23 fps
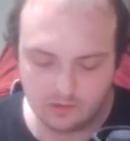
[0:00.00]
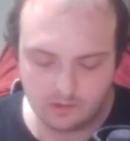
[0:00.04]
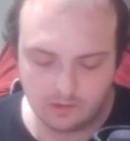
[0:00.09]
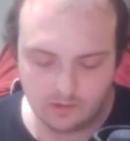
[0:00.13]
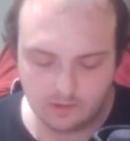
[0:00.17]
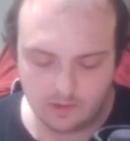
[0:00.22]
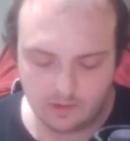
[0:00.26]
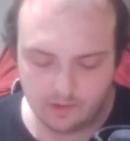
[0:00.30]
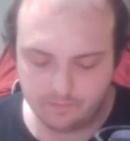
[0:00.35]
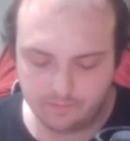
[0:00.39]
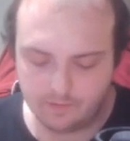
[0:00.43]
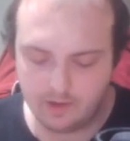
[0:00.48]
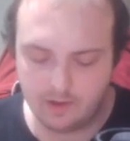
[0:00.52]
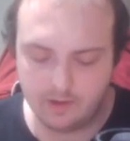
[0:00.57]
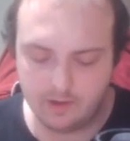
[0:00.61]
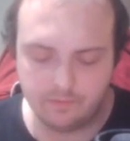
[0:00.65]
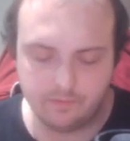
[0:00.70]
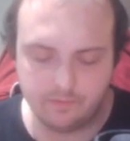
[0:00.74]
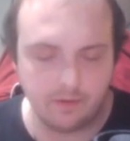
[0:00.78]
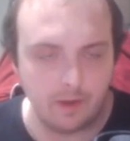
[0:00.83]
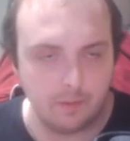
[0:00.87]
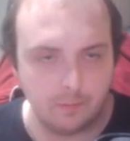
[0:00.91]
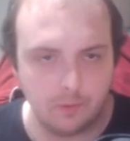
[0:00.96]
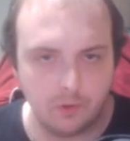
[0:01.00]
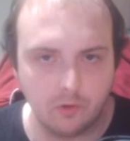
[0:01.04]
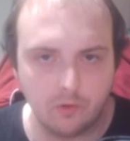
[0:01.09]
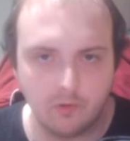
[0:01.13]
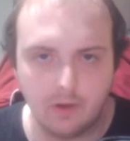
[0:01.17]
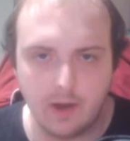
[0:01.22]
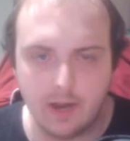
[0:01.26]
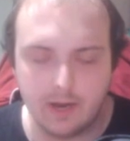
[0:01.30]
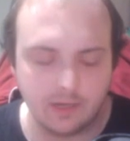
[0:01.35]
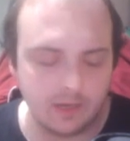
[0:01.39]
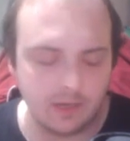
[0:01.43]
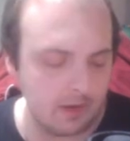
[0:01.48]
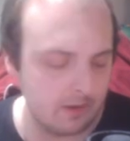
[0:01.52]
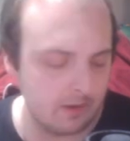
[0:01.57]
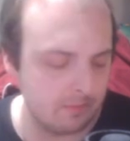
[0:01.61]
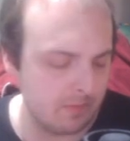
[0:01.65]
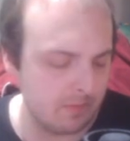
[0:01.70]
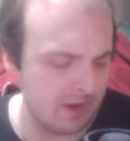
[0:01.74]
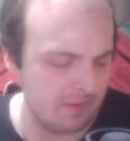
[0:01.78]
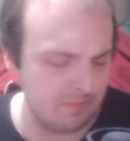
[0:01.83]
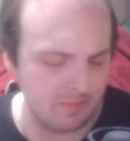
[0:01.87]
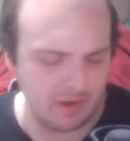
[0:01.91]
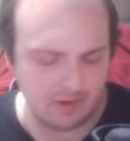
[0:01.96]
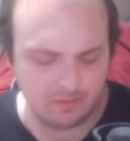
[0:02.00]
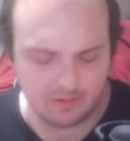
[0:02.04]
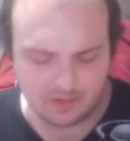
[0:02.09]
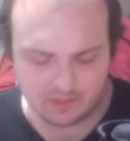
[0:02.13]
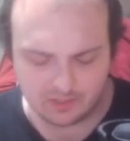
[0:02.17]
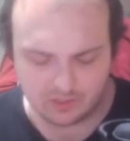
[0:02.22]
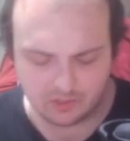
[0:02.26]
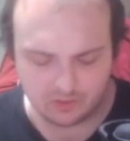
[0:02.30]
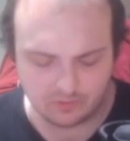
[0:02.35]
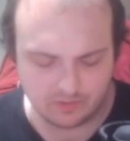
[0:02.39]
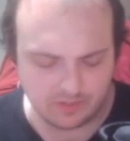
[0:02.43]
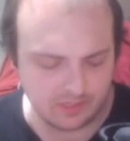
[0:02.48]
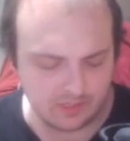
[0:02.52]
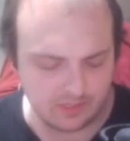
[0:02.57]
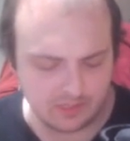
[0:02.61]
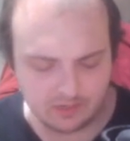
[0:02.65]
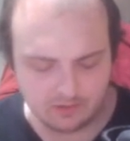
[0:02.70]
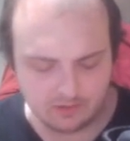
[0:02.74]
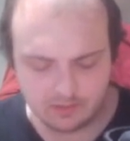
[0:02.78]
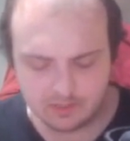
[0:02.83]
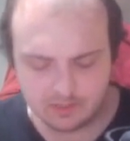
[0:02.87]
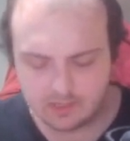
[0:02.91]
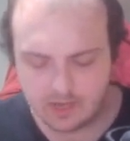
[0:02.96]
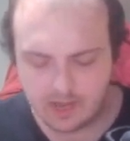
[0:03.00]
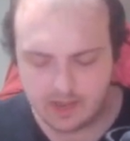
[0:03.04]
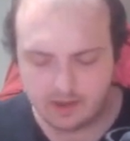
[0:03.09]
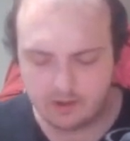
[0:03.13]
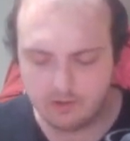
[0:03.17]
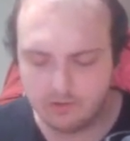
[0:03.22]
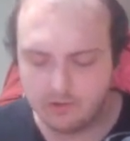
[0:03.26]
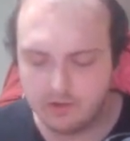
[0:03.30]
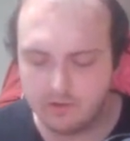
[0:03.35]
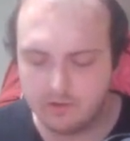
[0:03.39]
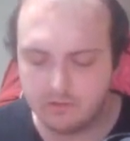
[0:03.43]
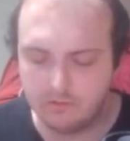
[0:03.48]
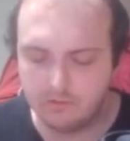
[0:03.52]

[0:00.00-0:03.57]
If I'm correct. Maybe it's 3 secrets. I don't know.